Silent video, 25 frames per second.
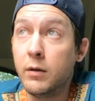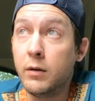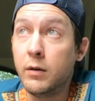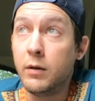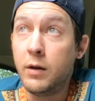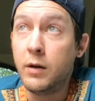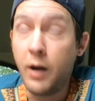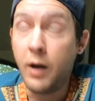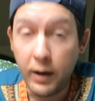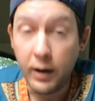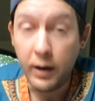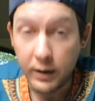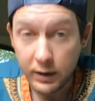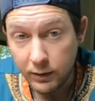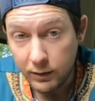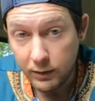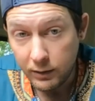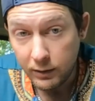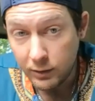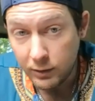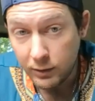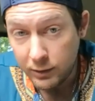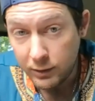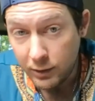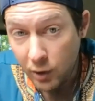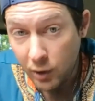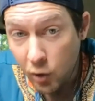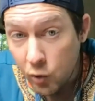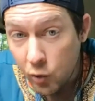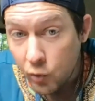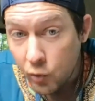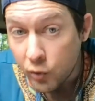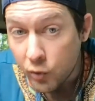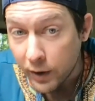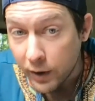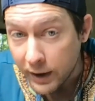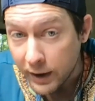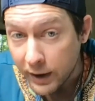Not
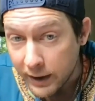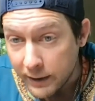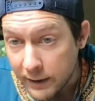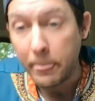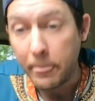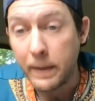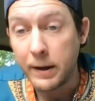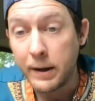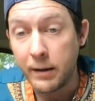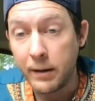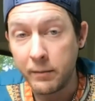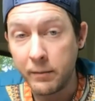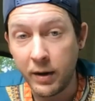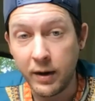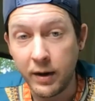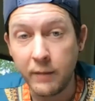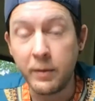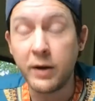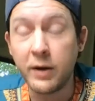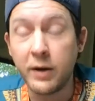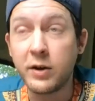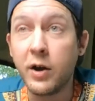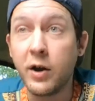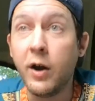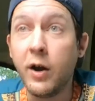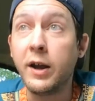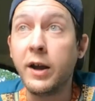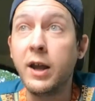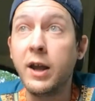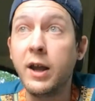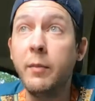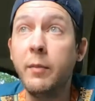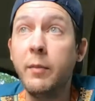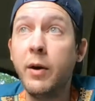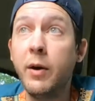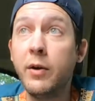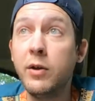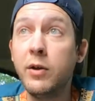low credit. I'm not
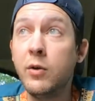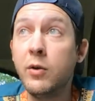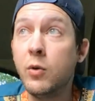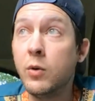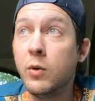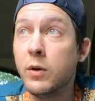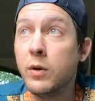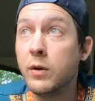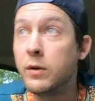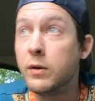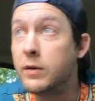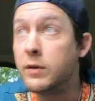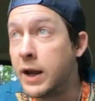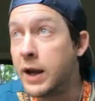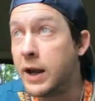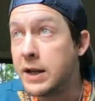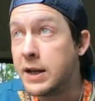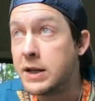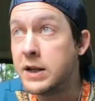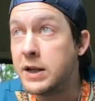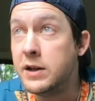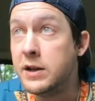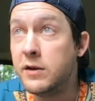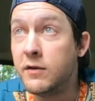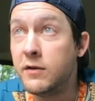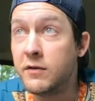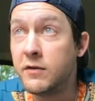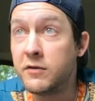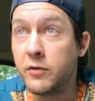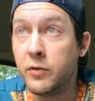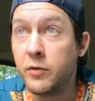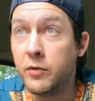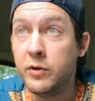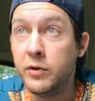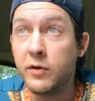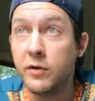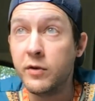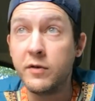talking about you're 19 years
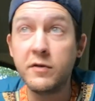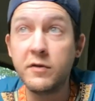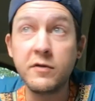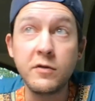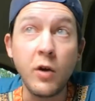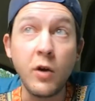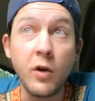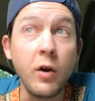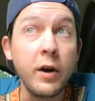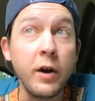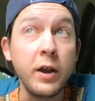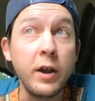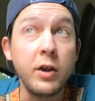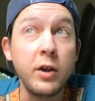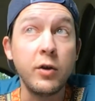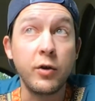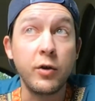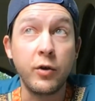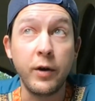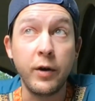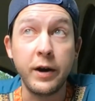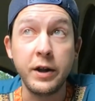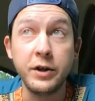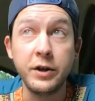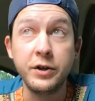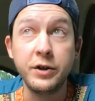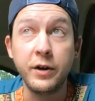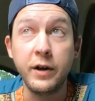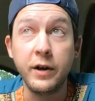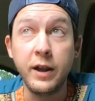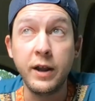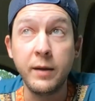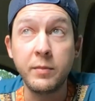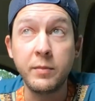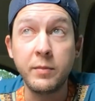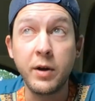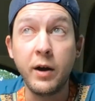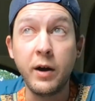old and you're starting your credit
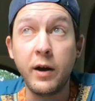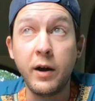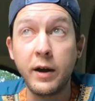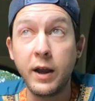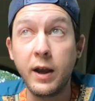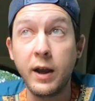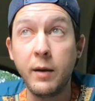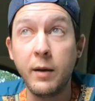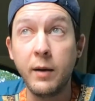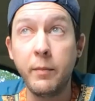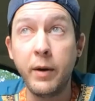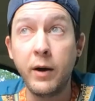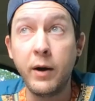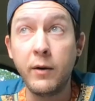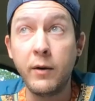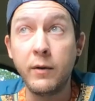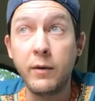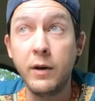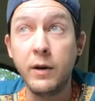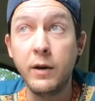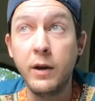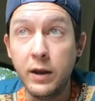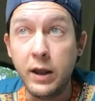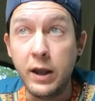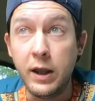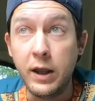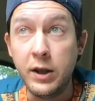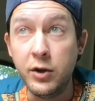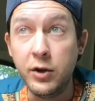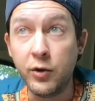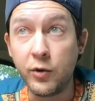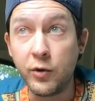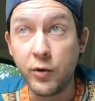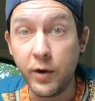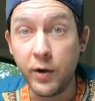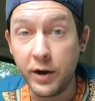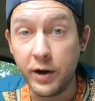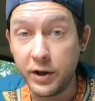journey. I'm talking about in
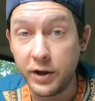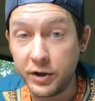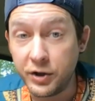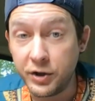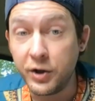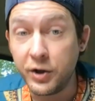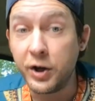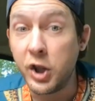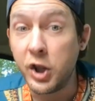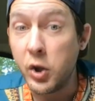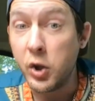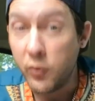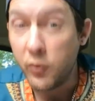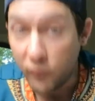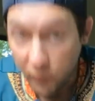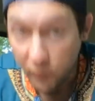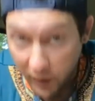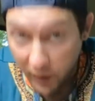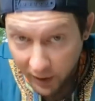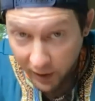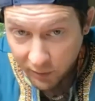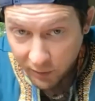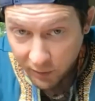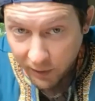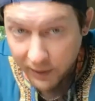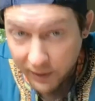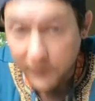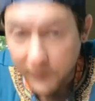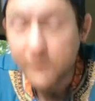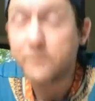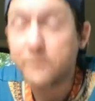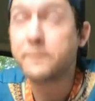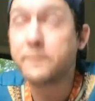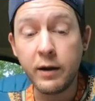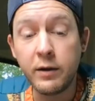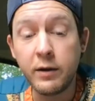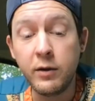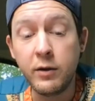your credit journey you have bad credit.
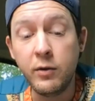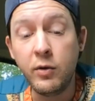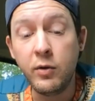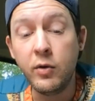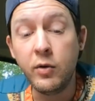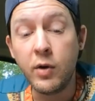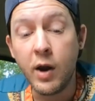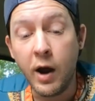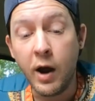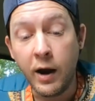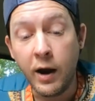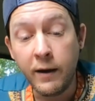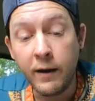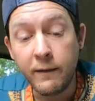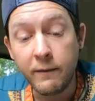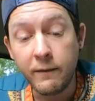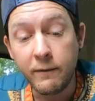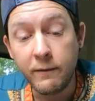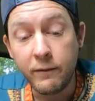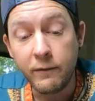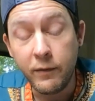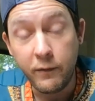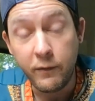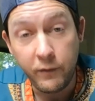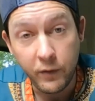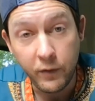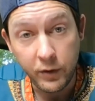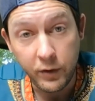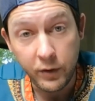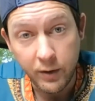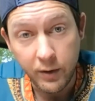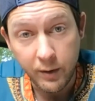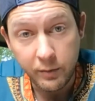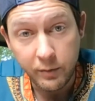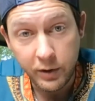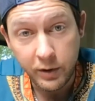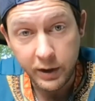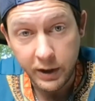You do not fulfill
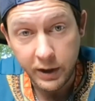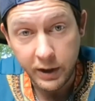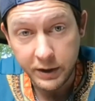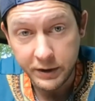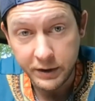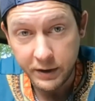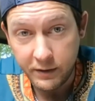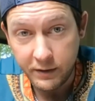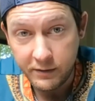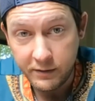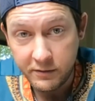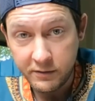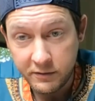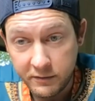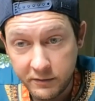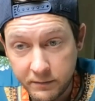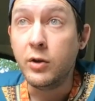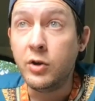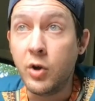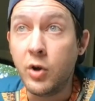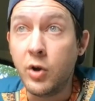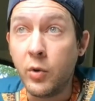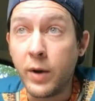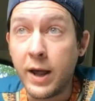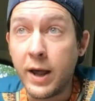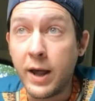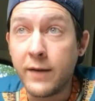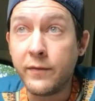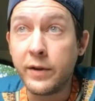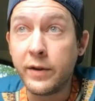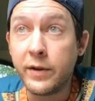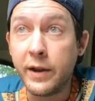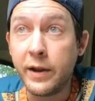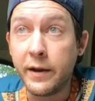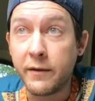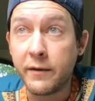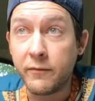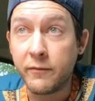your obligations, don't have a
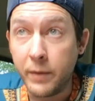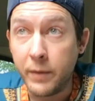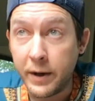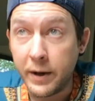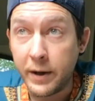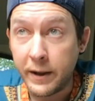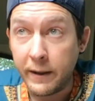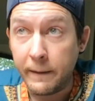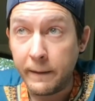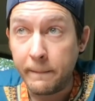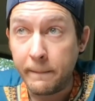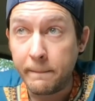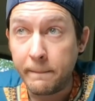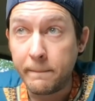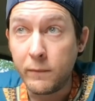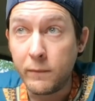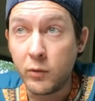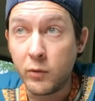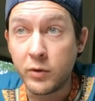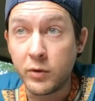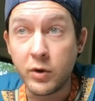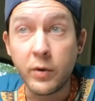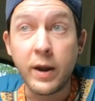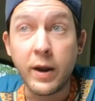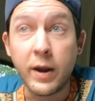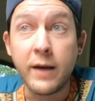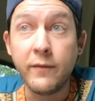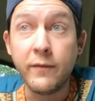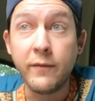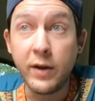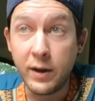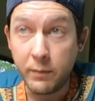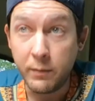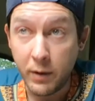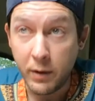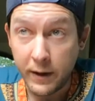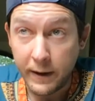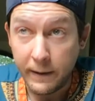lot of money, or don't have
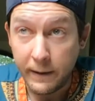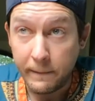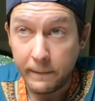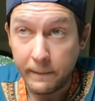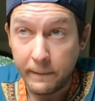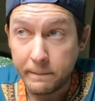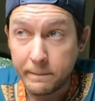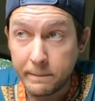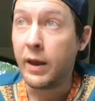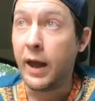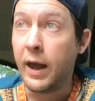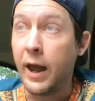any money.